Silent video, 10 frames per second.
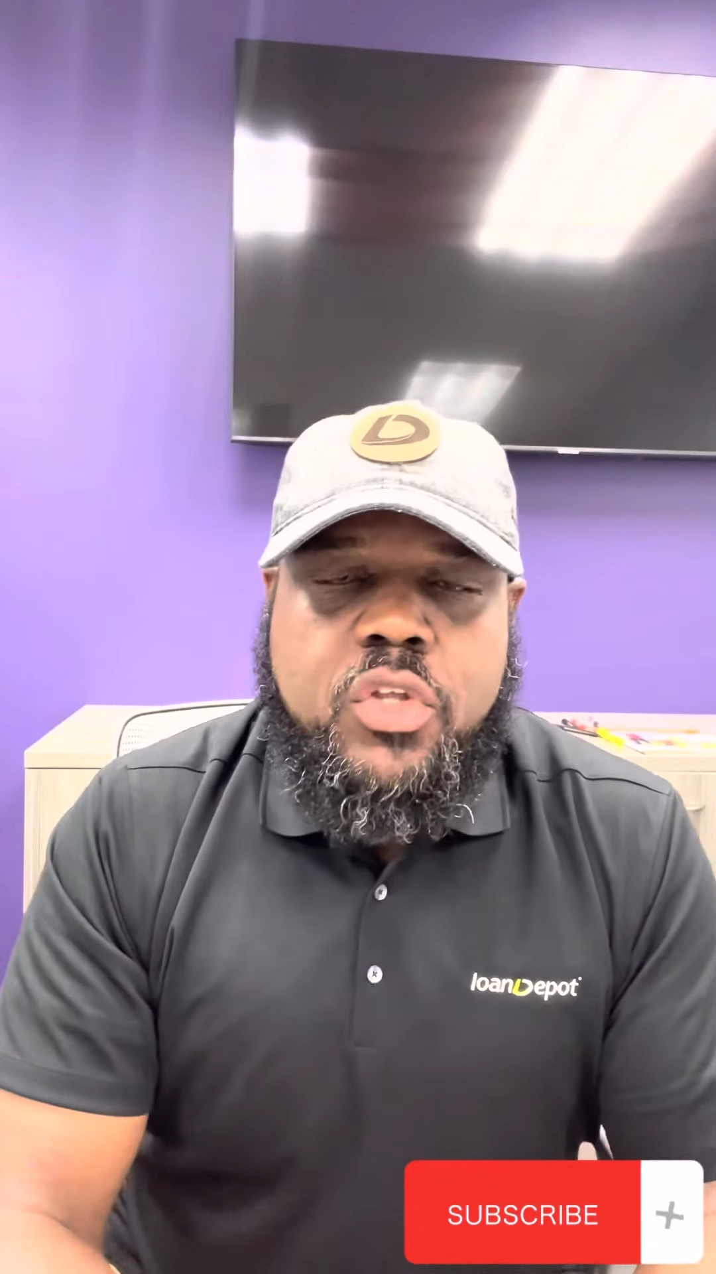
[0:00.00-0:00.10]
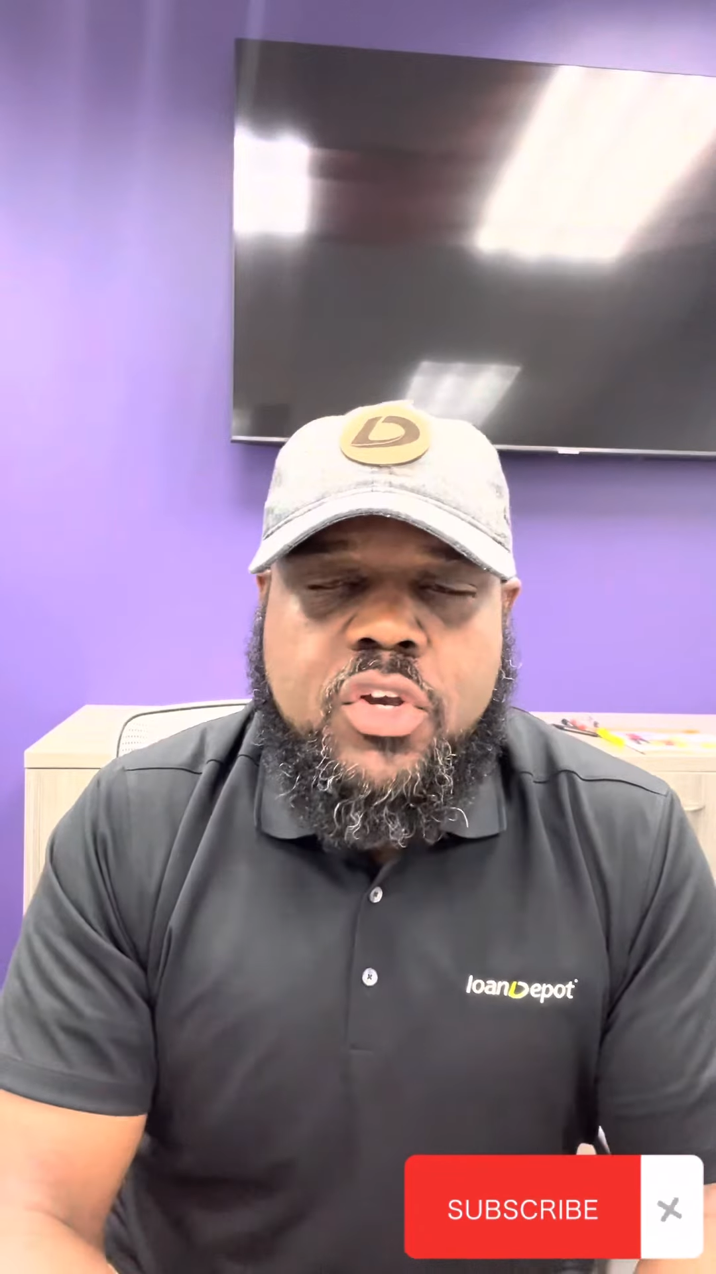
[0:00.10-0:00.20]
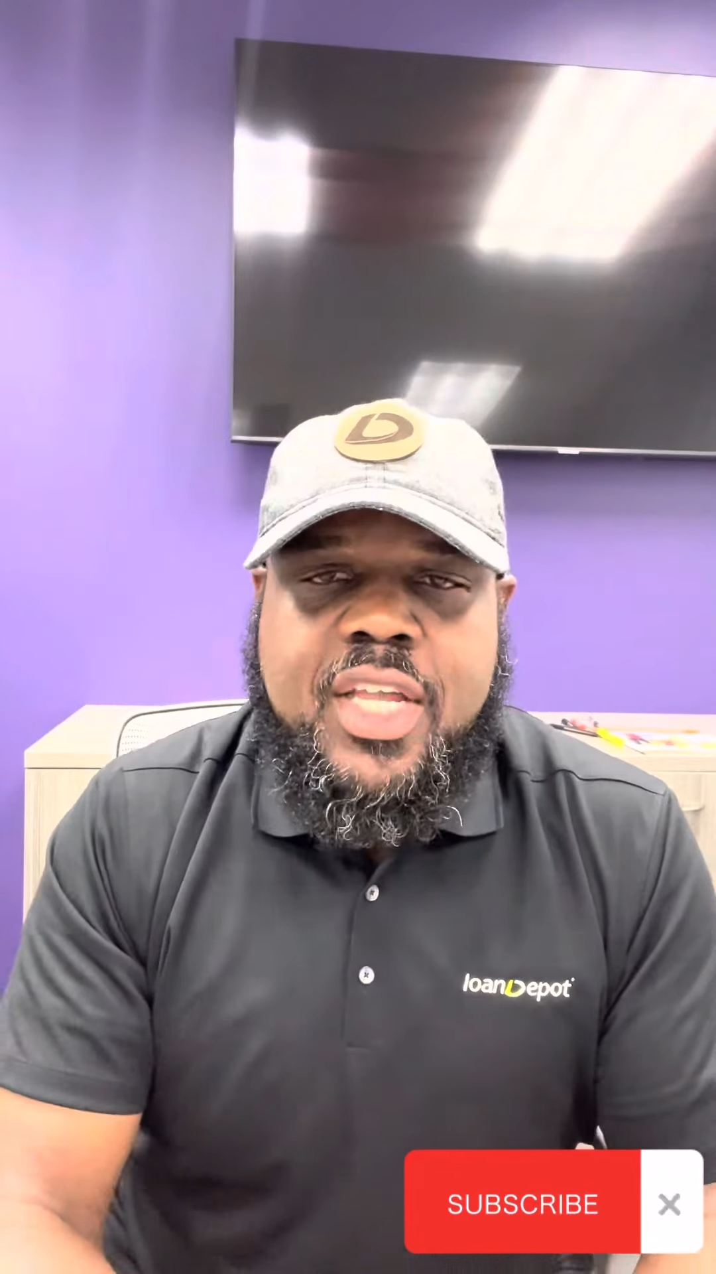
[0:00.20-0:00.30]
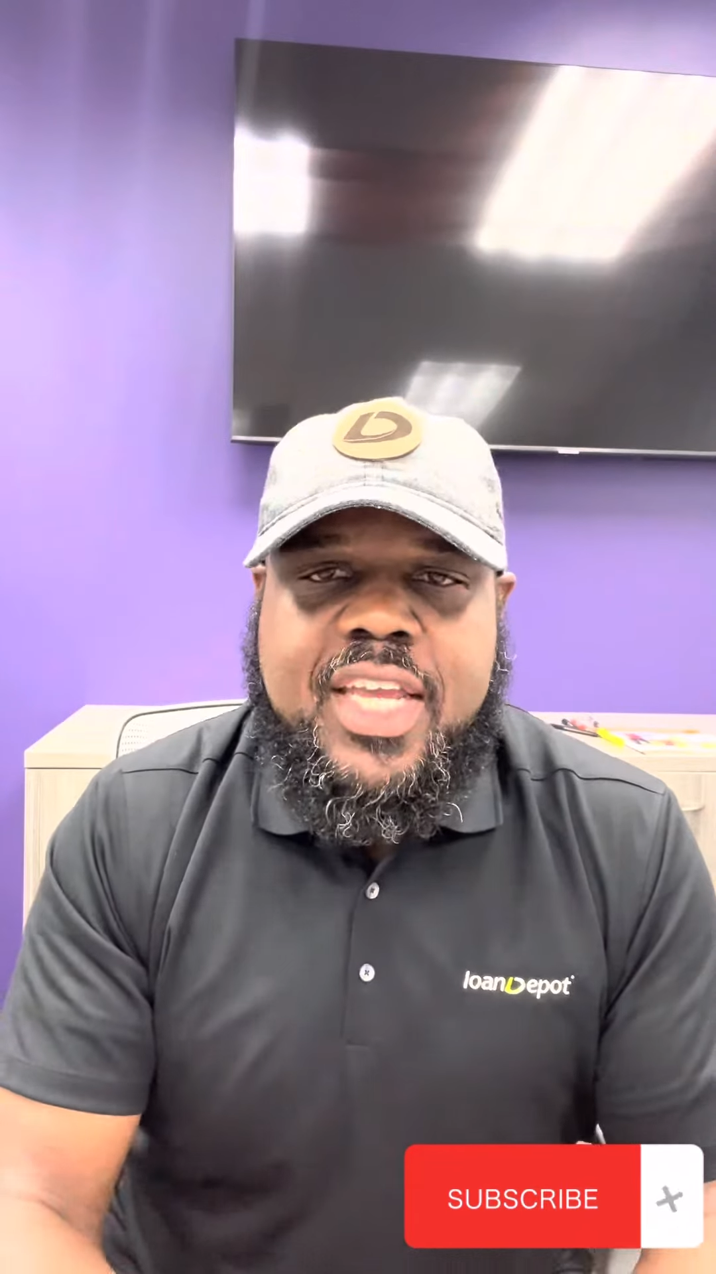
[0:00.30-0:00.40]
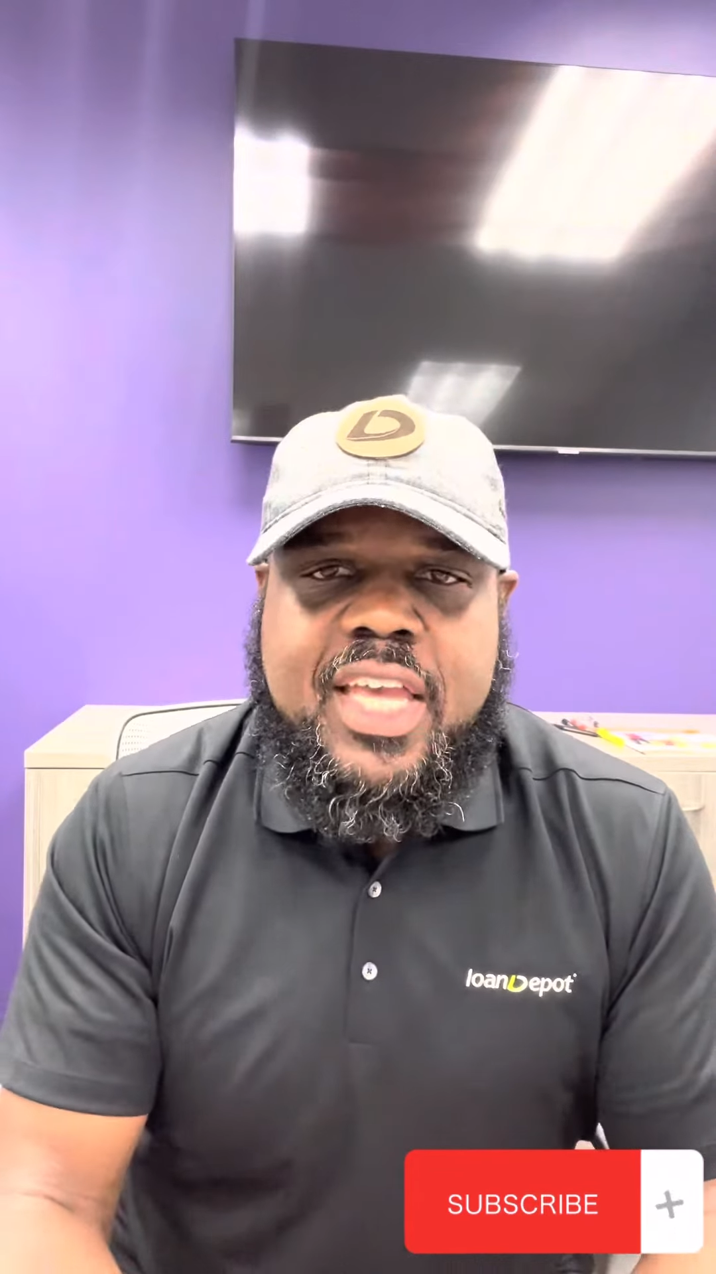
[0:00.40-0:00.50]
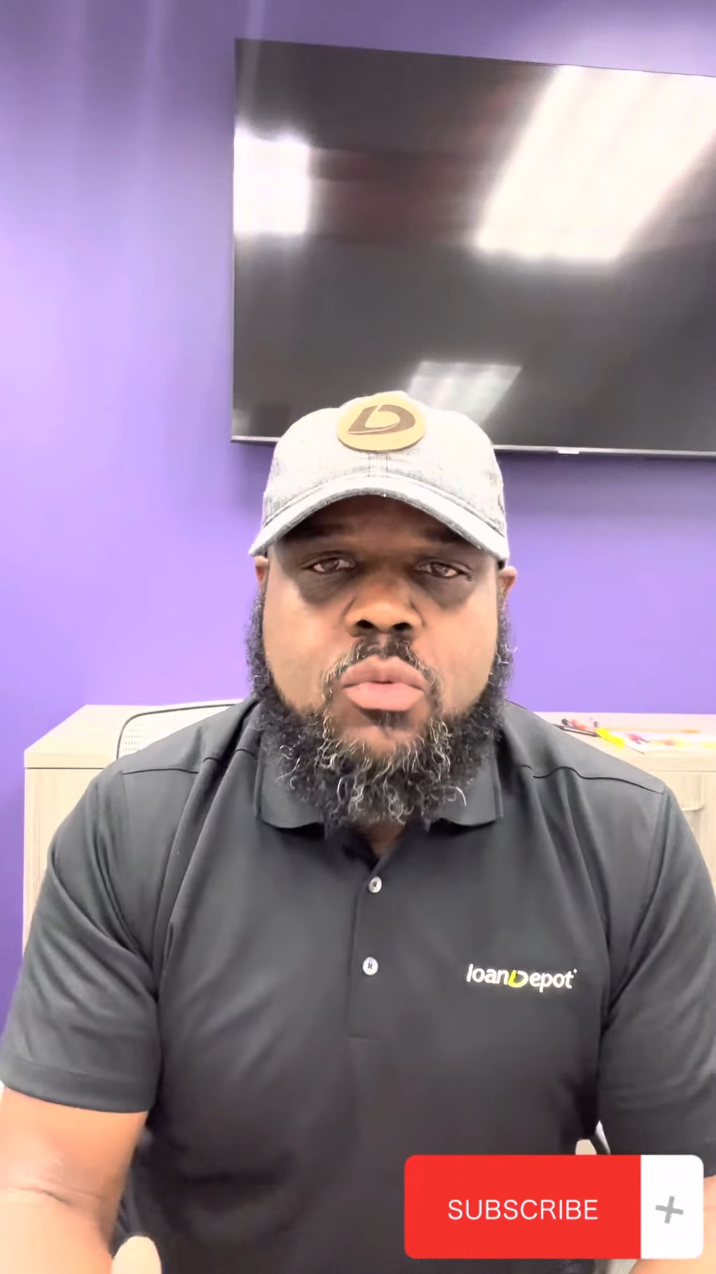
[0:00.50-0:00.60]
you're going to get